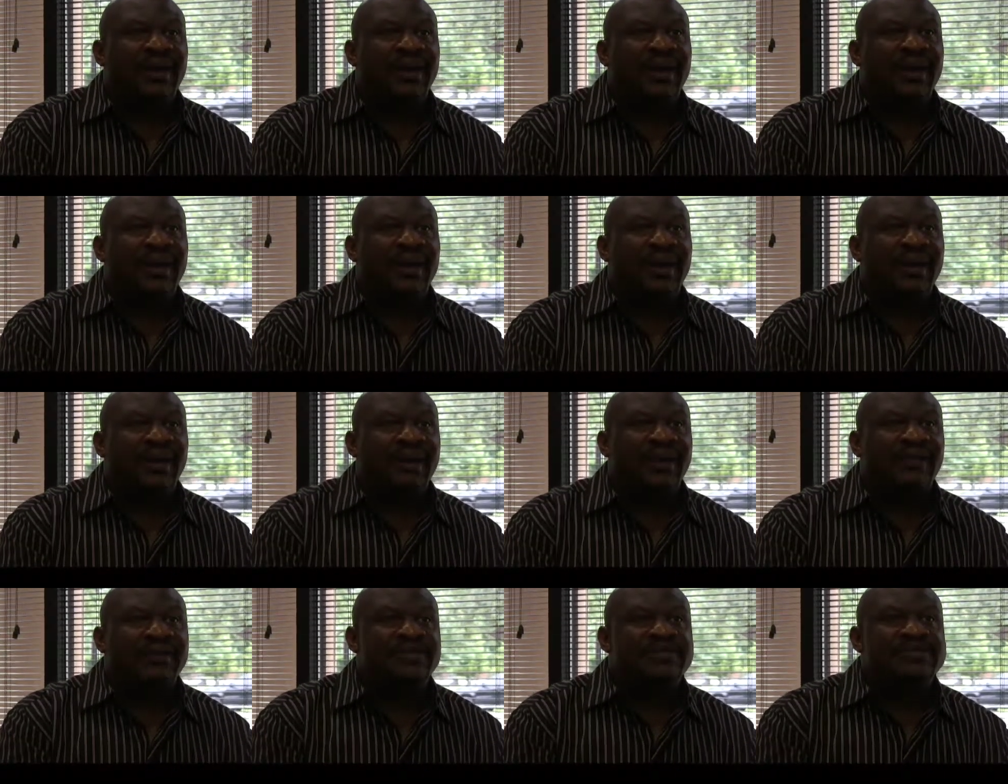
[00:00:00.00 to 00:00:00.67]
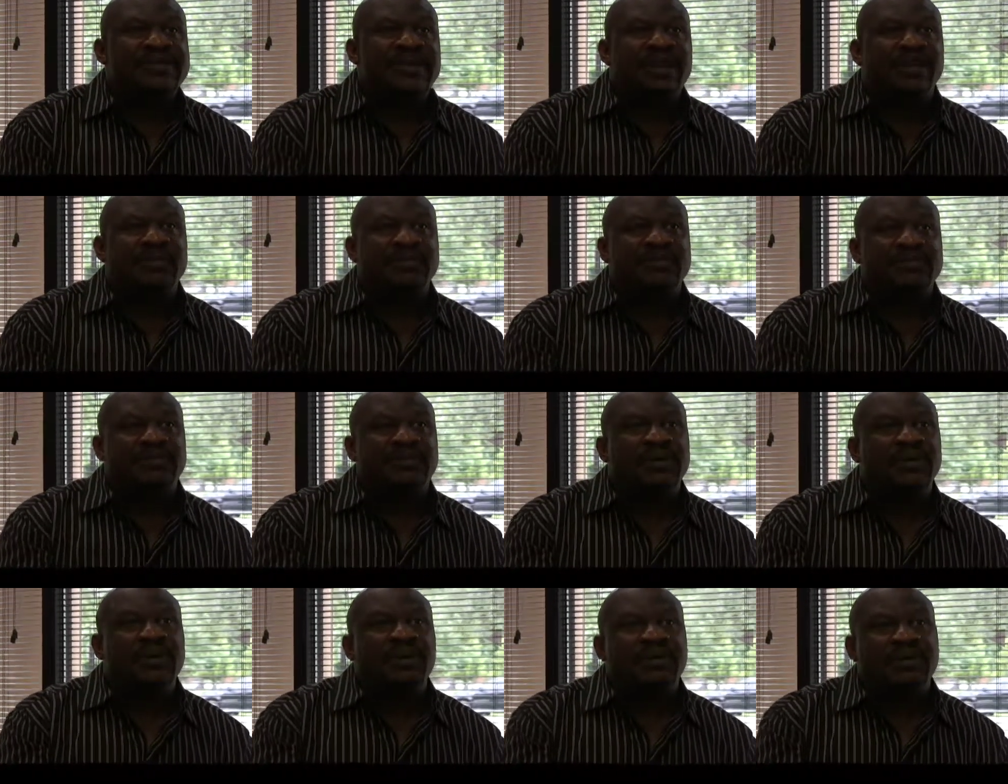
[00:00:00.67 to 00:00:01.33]
And they
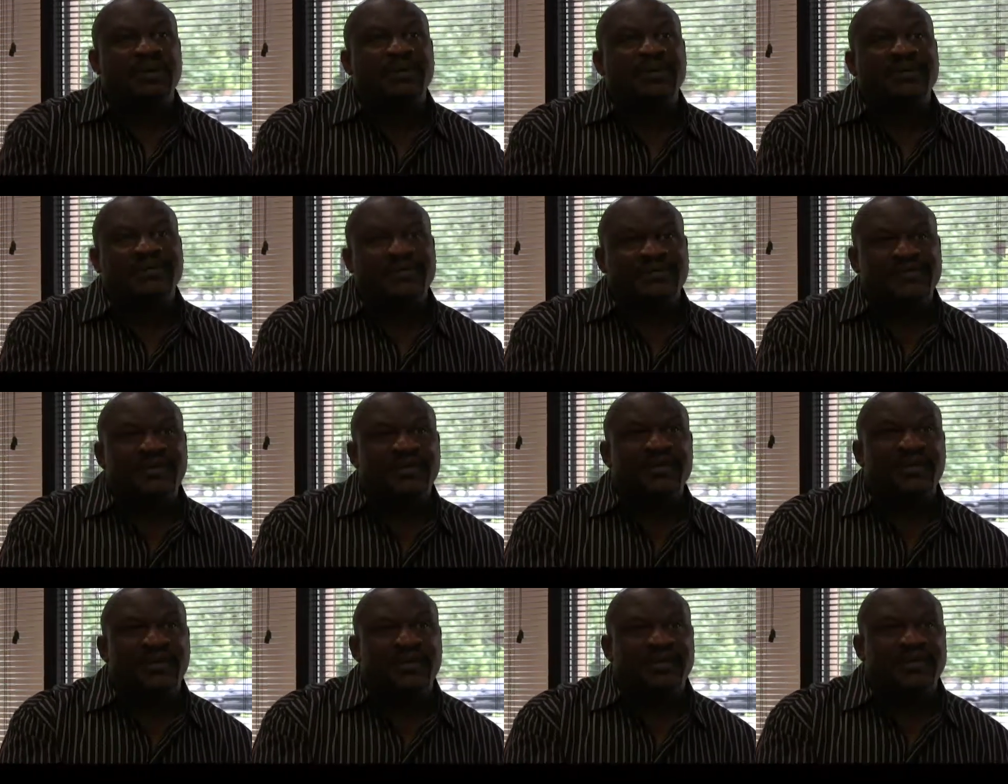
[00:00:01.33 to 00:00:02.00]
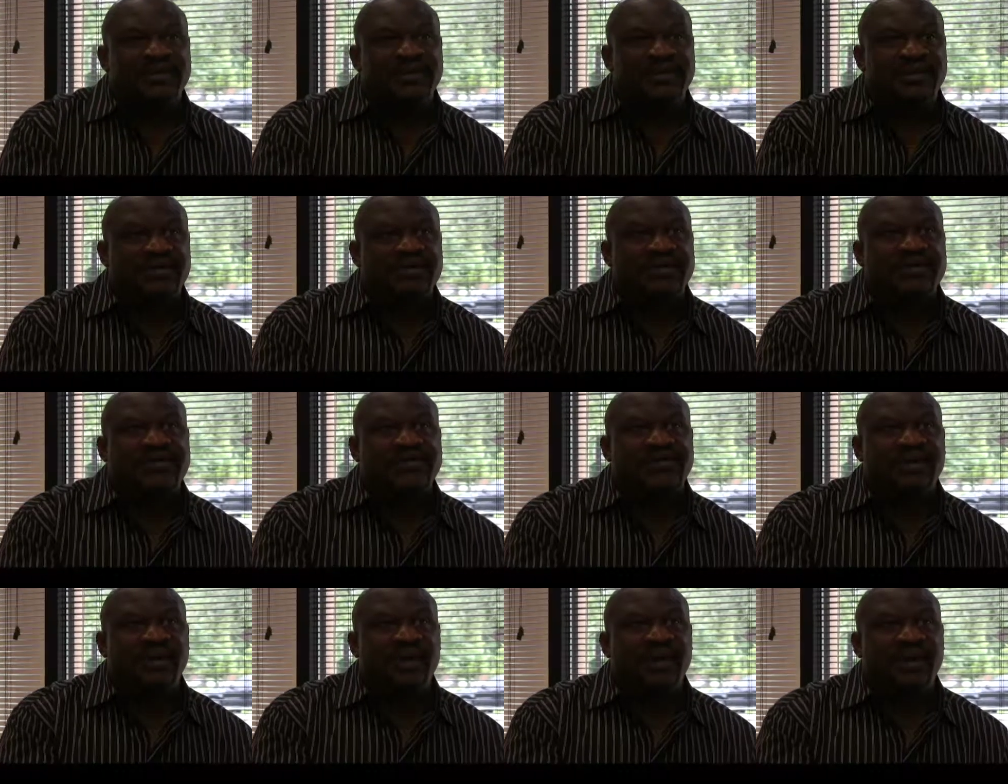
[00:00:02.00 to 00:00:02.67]
really don't feel as
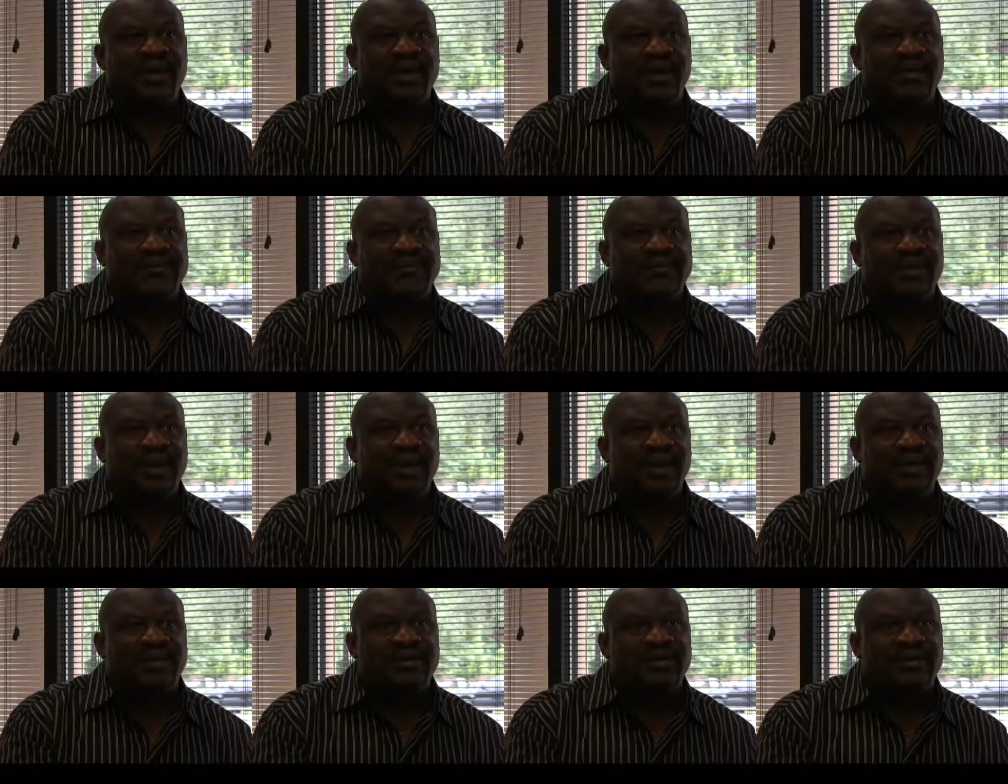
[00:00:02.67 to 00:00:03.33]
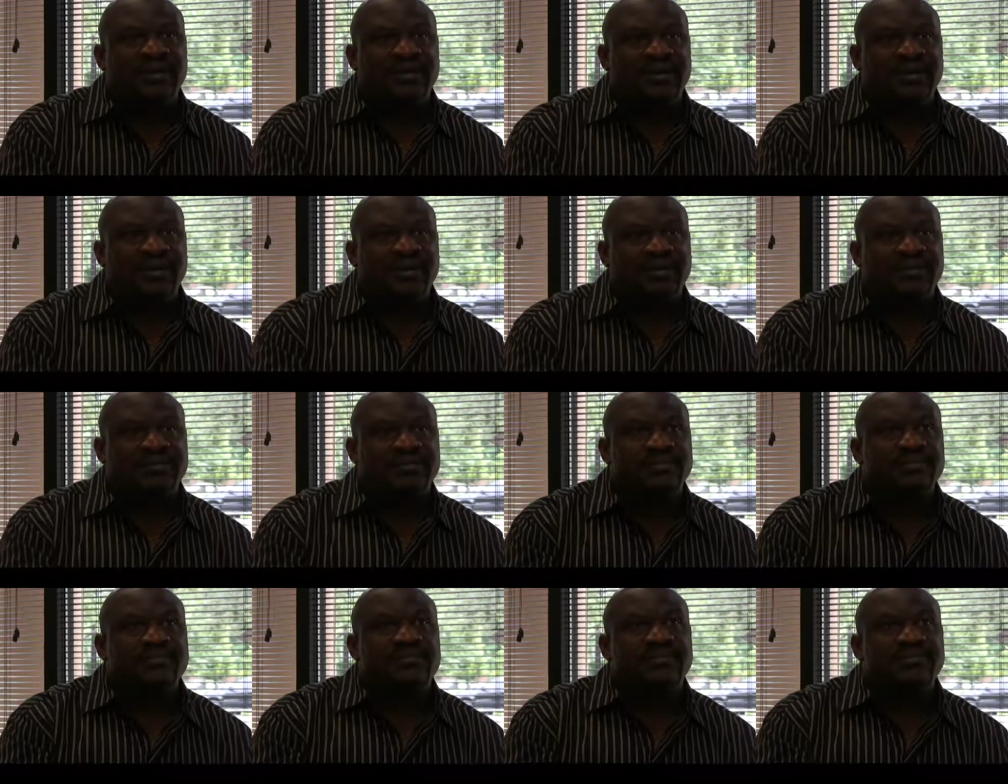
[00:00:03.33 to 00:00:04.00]
if they have that
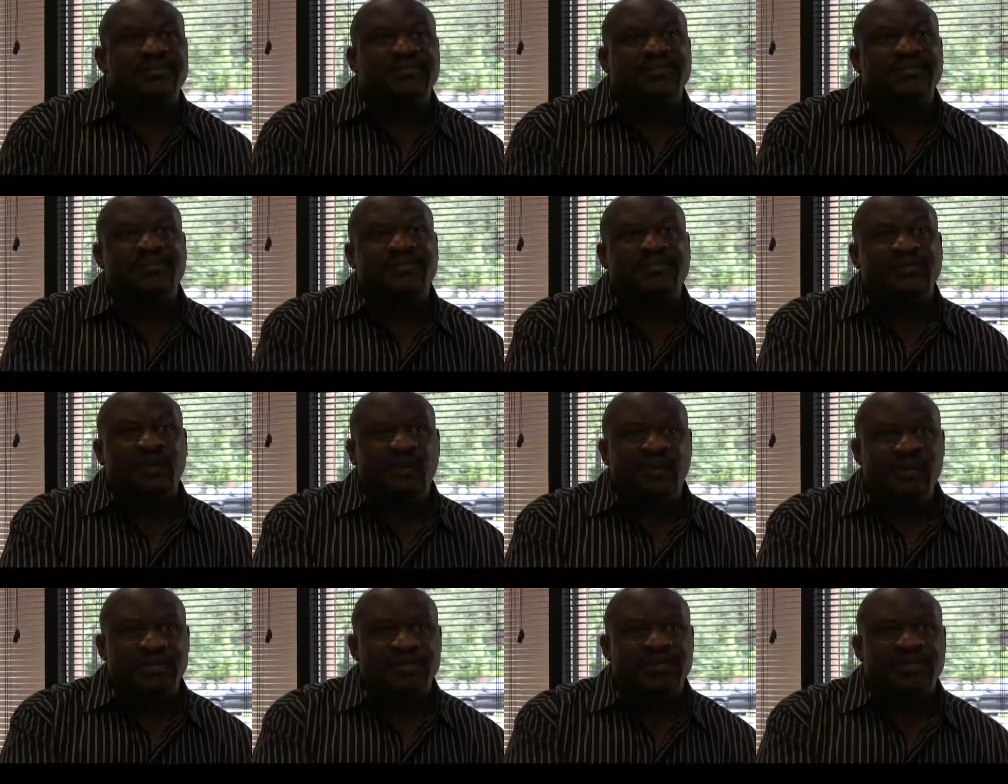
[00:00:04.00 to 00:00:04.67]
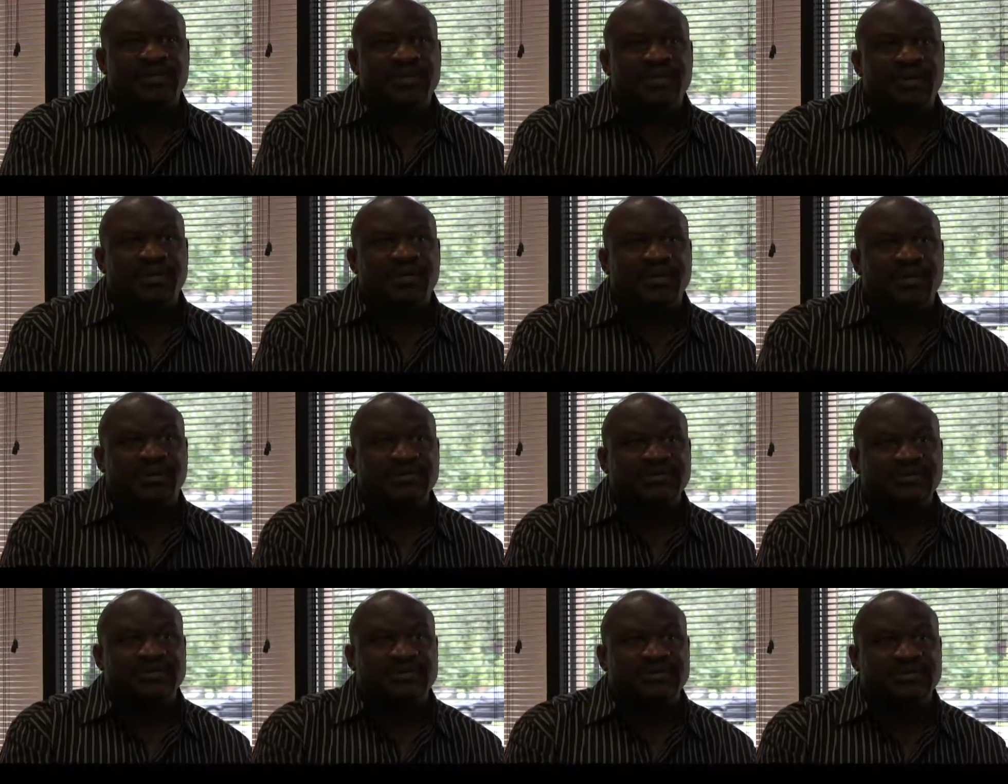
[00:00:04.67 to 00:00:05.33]
voice in those
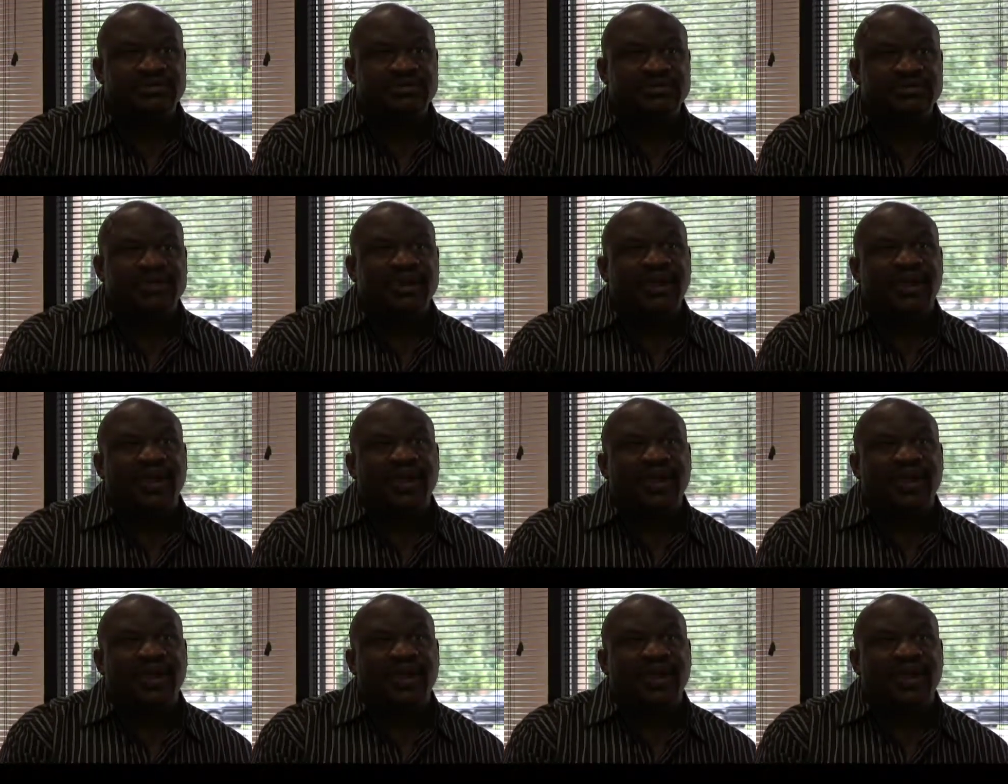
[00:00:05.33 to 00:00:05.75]
issues.